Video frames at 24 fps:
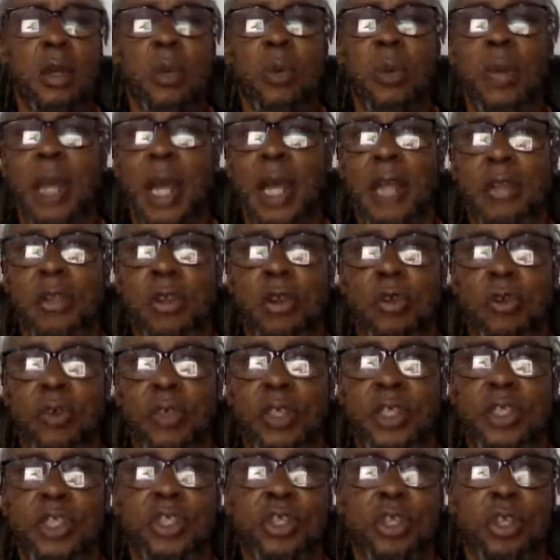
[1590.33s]
we had the
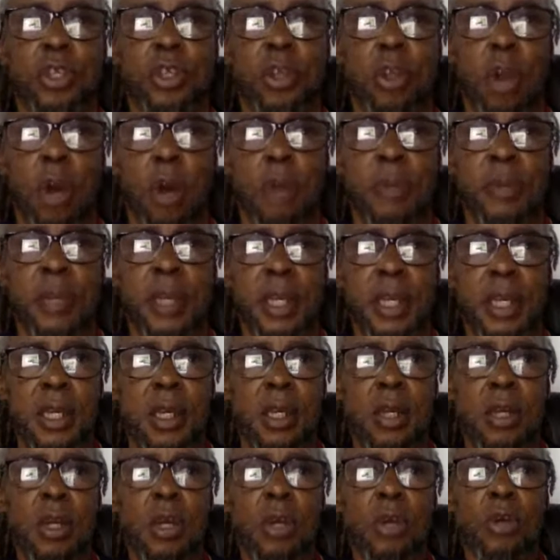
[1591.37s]
Christian lobby
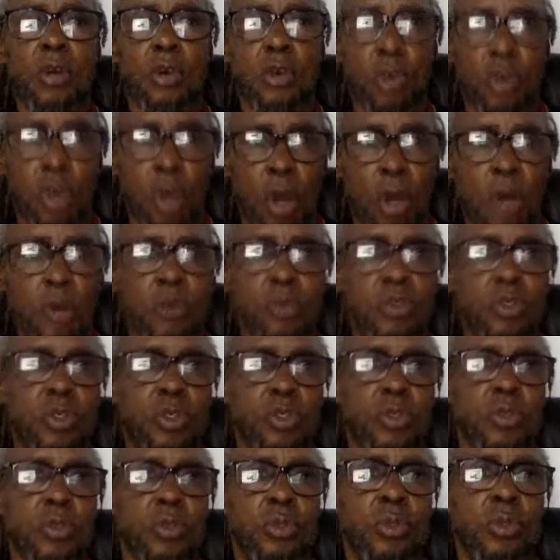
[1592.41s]
go
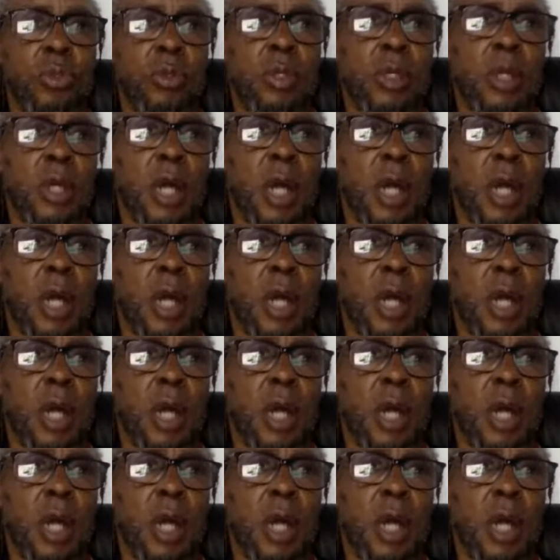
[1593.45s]
to